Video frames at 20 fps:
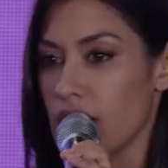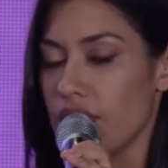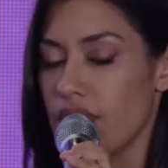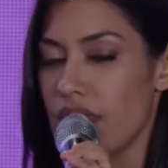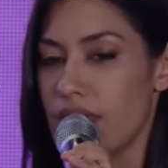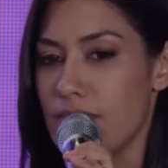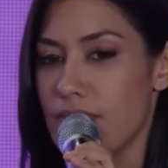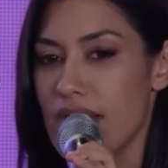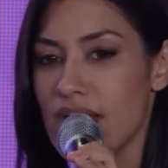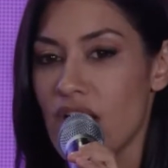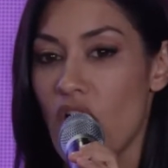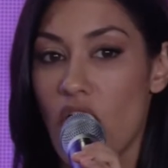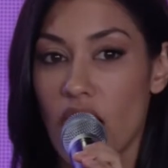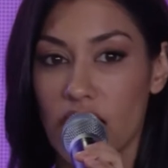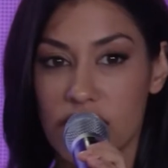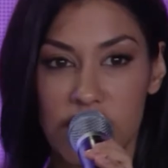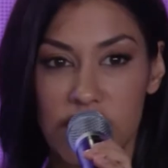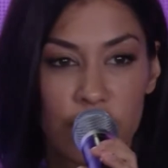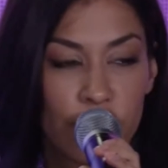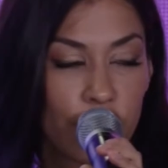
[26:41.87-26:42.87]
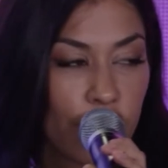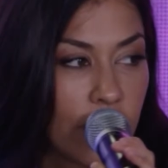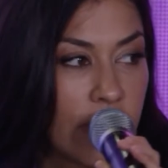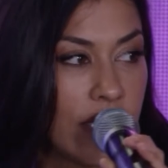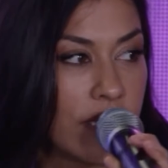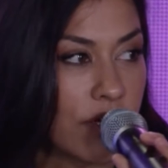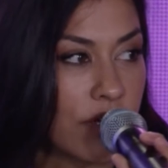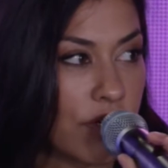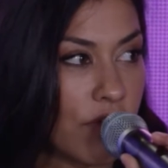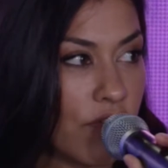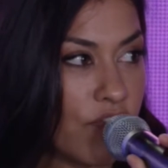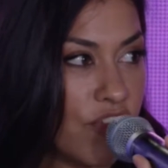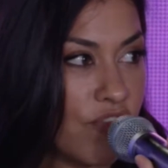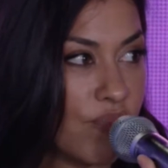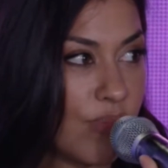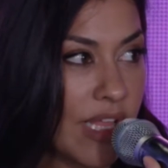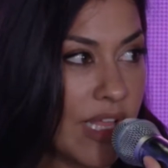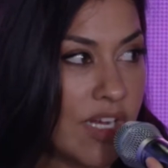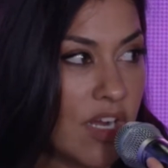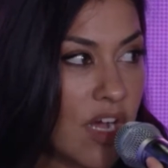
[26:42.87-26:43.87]
They made Oxenfree. I don't know if
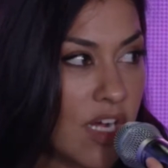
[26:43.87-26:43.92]
you've played